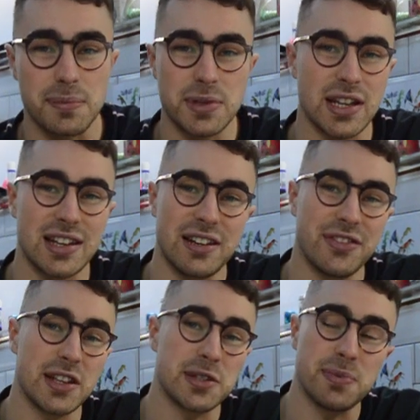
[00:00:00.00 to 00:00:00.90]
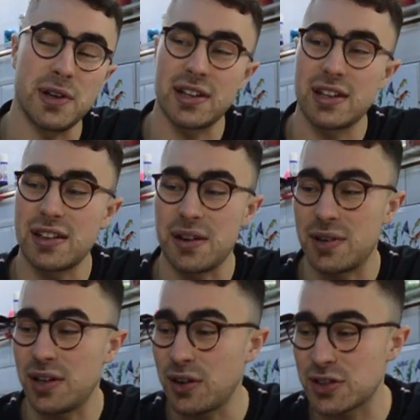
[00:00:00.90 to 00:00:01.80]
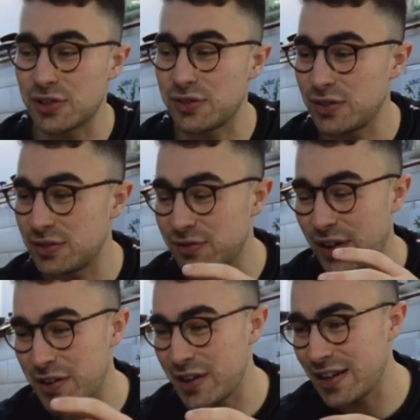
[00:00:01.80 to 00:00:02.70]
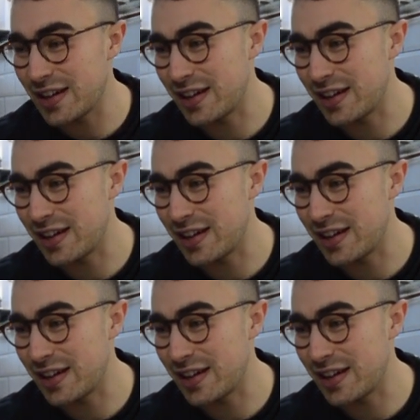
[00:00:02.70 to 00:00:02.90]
in particular for this book, there were lots of very